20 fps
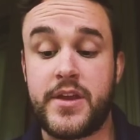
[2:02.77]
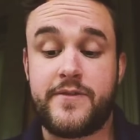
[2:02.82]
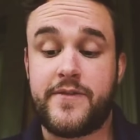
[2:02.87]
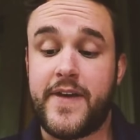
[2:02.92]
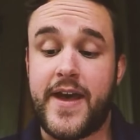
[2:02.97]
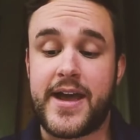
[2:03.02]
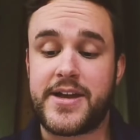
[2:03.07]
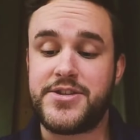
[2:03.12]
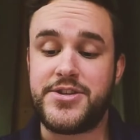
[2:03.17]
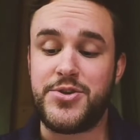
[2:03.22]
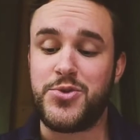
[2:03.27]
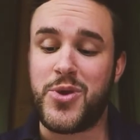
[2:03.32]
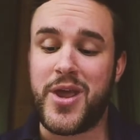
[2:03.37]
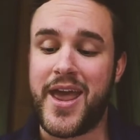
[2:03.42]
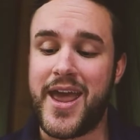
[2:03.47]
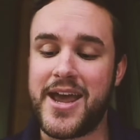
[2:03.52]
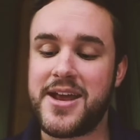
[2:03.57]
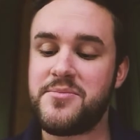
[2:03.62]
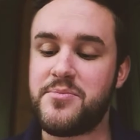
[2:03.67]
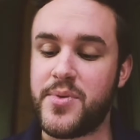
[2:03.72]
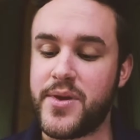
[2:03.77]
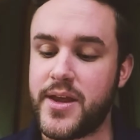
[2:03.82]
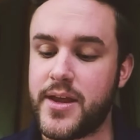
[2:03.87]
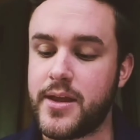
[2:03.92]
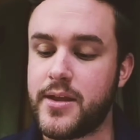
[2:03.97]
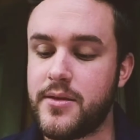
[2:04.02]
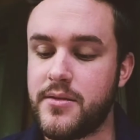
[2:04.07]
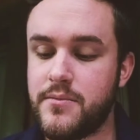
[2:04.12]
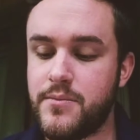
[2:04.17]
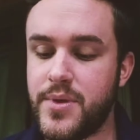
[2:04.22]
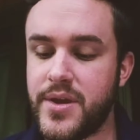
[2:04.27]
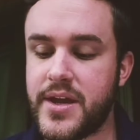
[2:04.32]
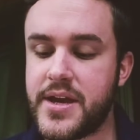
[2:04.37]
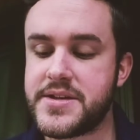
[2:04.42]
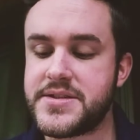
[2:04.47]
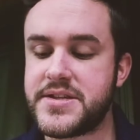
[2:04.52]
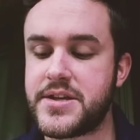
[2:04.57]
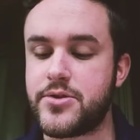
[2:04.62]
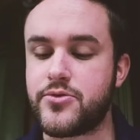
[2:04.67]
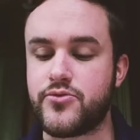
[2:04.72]
fact, you can't be,
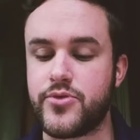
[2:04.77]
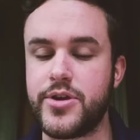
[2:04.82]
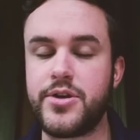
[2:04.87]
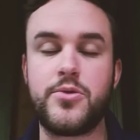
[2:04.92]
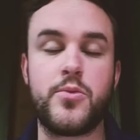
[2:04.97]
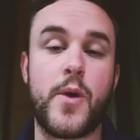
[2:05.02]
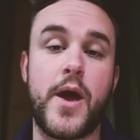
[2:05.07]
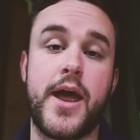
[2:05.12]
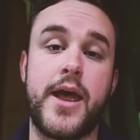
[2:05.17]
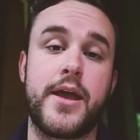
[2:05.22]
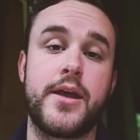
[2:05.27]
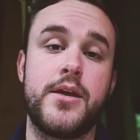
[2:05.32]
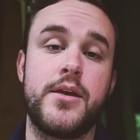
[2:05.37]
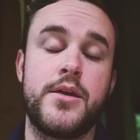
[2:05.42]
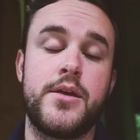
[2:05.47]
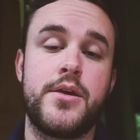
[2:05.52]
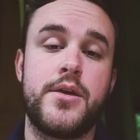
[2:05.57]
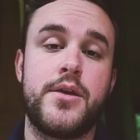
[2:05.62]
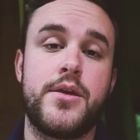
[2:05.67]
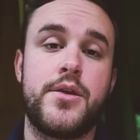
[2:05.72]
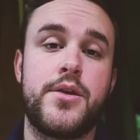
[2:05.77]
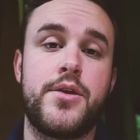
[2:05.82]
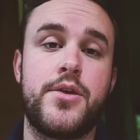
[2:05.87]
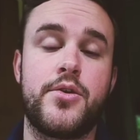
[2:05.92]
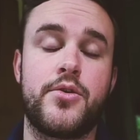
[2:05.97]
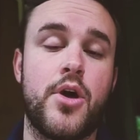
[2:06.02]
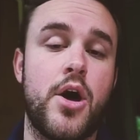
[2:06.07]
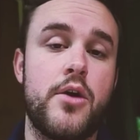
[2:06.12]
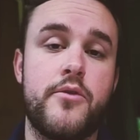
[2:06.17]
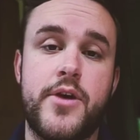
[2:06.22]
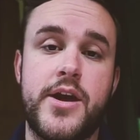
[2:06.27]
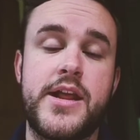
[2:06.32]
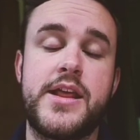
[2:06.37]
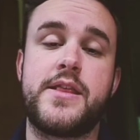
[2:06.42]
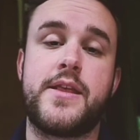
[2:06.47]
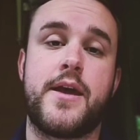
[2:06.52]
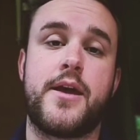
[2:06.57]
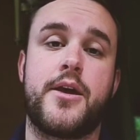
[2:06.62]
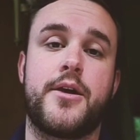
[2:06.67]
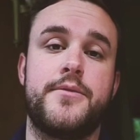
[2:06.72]
because in a real way, you're already
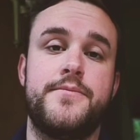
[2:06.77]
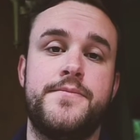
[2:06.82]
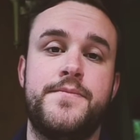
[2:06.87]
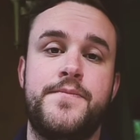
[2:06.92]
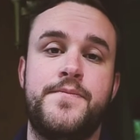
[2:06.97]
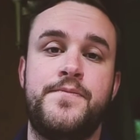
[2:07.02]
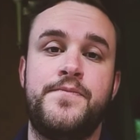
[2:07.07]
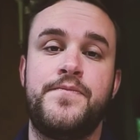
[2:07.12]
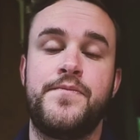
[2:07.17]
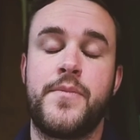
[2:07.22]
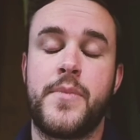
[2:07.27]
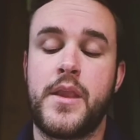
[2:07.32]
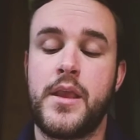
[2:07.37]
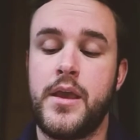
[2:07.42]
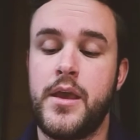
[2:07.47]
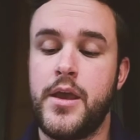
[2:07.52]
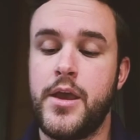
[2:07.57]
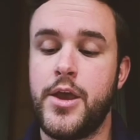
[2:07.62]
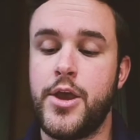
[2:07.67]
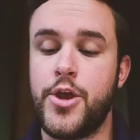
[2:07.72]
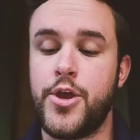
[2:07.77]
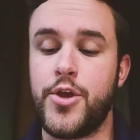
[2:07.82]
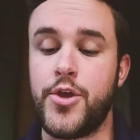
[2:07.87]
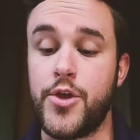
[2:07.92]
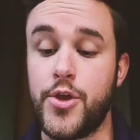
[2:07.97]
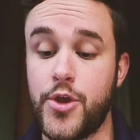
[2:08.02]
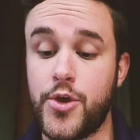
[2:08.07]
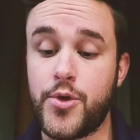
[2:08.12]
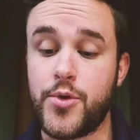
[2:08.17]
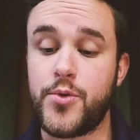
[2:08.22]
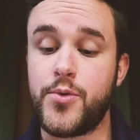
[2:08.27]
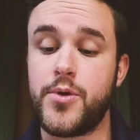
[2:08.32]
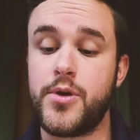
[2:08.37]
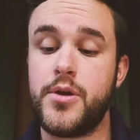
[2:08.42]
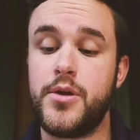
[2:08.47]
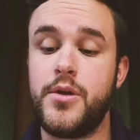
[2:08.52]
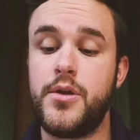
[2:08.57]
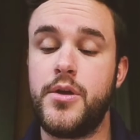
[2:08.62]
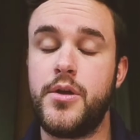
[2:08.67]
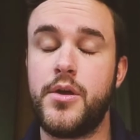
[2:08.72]
there. You
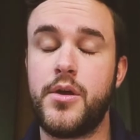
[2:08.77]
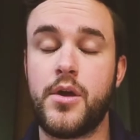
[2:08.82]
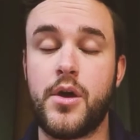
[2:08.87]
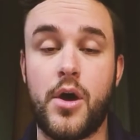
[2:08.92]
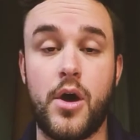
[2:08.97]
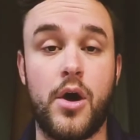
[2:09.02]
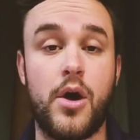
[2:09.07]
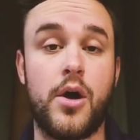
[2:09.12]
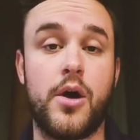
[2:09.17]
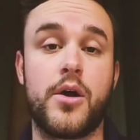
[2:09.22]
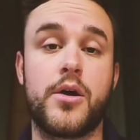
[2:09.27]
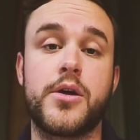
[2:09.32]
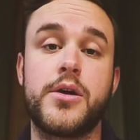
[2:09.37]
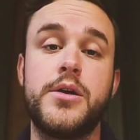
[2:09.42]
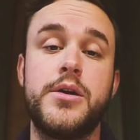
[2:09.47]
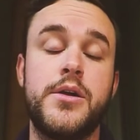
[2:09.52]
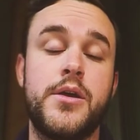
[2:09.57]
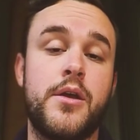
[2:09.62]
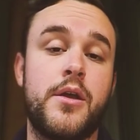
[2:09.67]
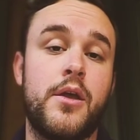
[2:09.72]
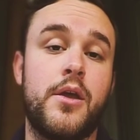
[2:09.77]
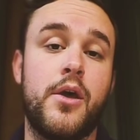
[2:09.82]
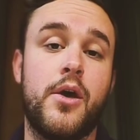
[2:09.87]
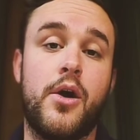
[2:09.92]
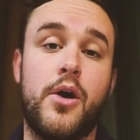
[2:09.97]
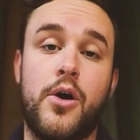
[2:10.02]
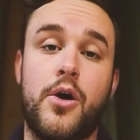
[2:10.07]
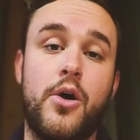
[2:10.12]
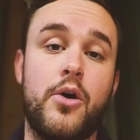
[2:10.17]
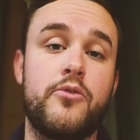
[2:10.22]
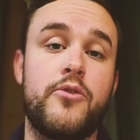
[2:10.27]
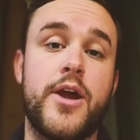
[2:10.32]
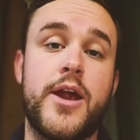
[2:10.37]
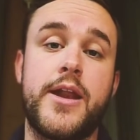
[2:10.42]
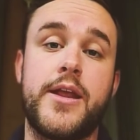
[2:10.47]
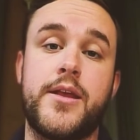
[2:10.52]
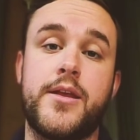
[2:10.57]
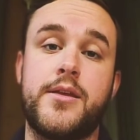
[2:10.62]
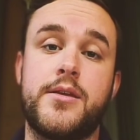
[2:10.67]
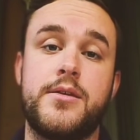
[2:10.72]
are
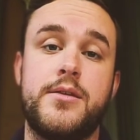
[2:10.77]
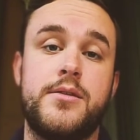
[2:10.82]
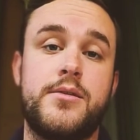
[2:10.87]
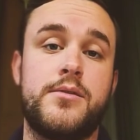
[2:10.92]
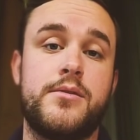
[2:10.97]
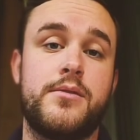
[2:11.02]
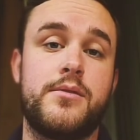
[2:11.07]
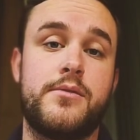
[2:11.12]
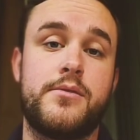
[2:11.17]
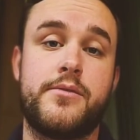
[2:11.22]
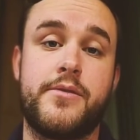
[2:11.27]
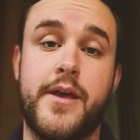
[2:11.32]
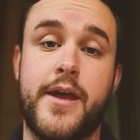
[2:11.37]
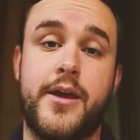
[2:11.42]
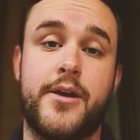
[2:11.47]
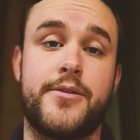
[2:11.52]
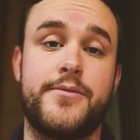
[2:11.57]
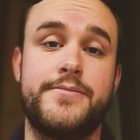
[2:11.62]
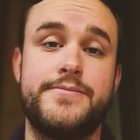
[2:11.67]
already there.